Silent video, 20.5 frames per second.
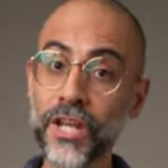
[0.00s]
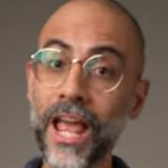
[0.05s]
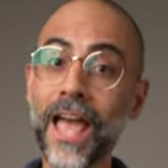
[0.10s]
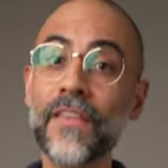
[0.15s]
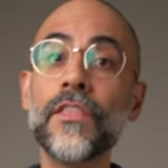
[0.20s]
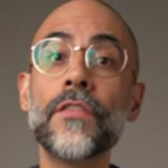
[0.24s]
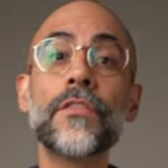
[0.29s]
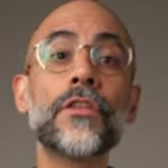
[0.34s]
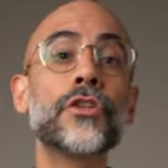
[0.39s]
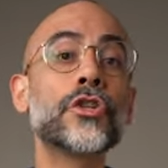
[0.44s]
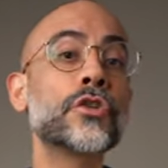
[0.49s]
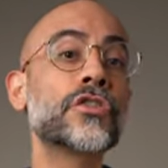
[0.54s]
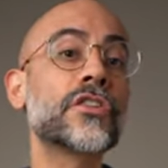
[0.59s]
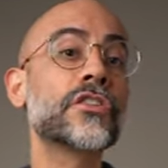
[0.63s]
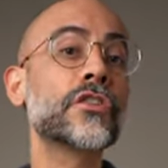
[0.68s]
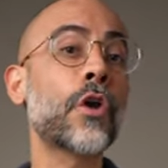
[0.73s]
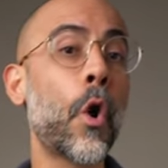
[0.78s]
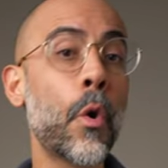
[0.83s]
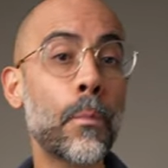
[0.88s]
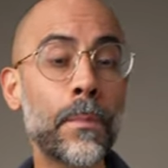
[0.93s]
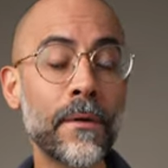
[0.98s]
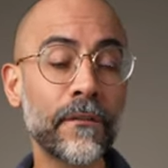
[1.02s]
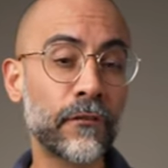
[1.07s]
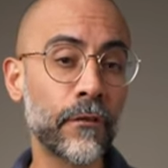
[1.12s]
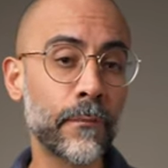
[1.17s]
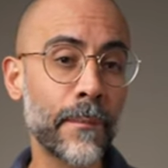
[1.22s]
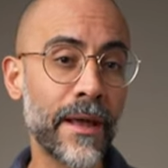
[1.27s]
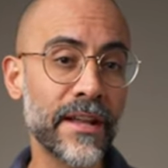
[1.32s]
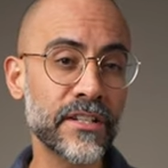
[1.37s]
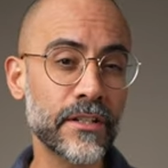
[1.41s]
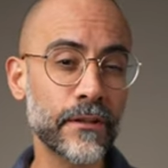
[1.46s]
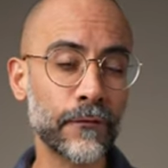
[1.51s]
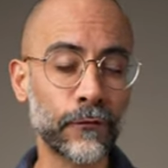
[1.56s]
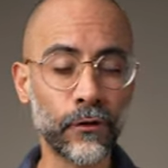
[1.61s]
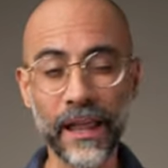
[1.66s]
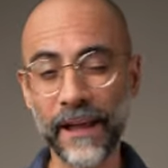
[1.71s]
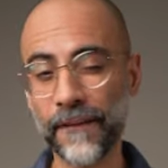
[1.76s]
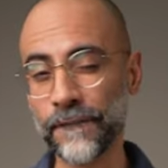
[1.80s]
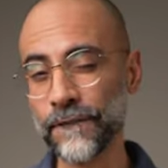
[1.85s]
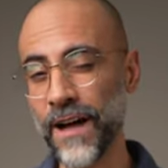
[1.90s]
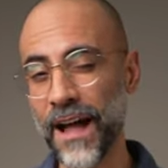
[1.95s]
and then the juice is open fermented for
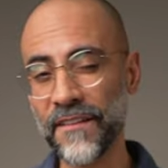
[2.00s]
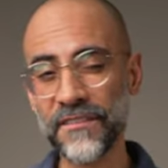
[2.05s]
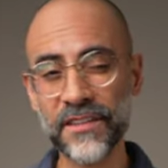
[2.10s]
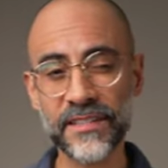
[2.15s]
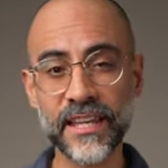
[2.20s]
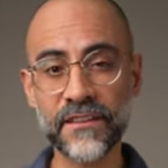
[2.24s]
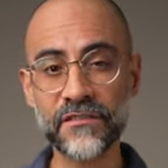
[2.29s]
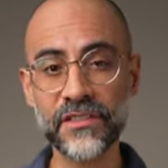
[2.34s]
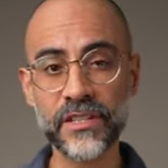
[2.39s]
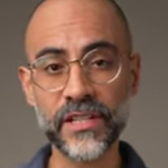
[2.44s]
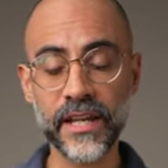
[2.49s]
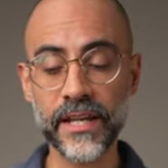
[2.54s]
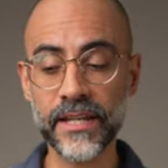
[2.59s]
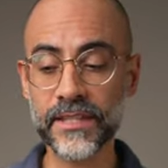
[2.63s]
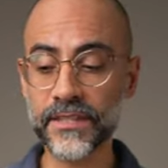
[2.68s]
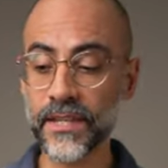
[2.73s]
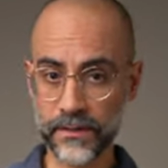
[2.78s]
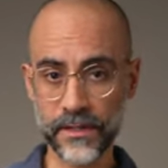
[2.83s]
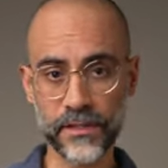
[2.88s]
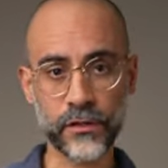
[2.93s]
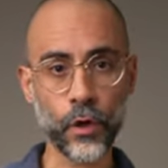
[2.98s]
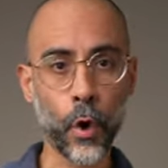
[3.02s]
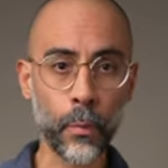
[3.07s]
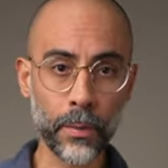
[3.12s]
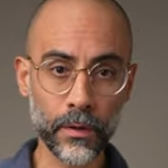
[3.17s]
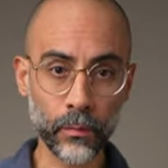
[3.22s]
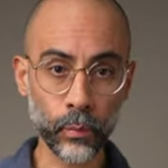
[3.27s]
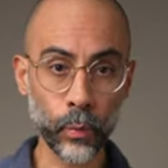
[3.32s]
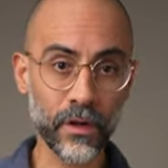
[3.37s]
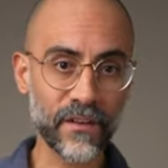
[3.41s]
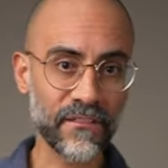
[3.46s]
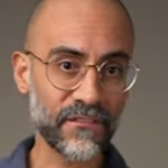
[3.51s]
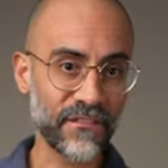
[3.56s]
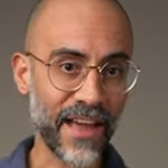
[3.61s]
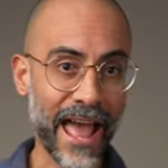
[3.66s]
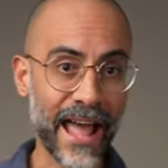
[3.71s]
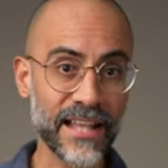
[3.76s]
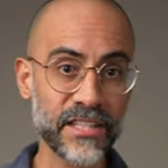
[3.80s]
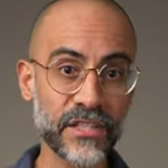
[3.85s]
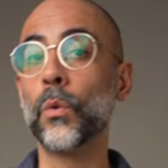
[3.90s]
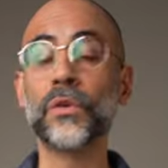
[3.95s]
like 5 to 7 days in these open wooden
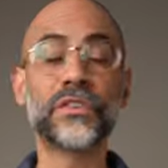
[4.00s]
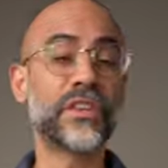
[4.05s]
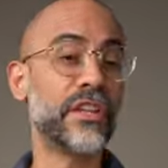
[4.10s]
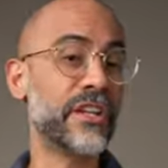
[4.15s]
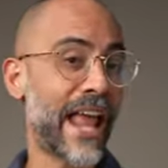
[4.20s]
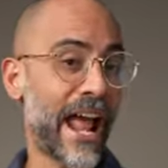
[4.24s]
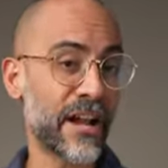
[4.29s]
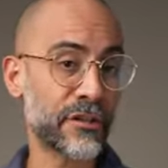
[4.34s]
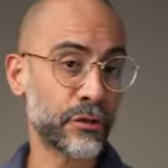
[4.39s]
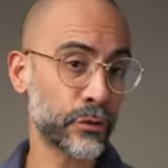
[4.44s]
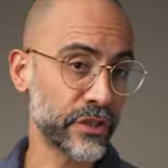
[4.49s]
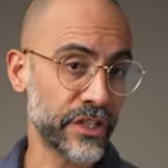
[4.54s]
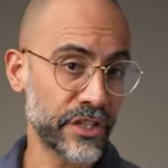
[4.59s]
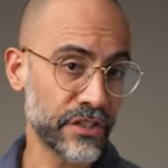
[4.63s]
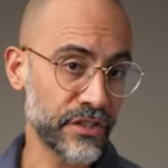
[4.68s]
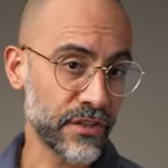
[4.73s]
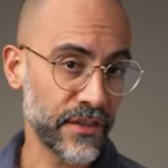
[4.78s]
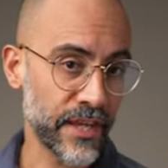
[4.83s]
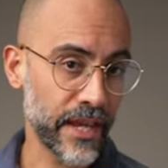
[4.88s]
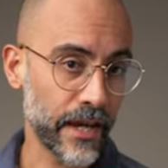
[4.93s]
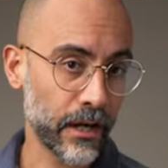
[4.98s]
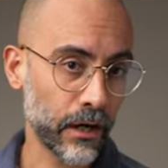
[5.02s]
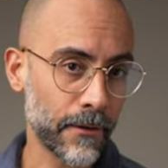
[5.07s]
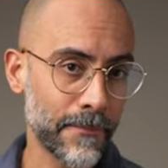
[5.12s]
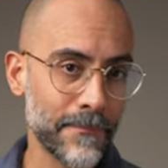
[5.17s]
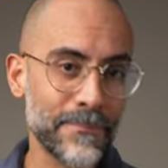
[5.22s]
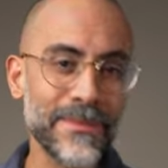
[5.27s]
vats with the natural yeast in the air.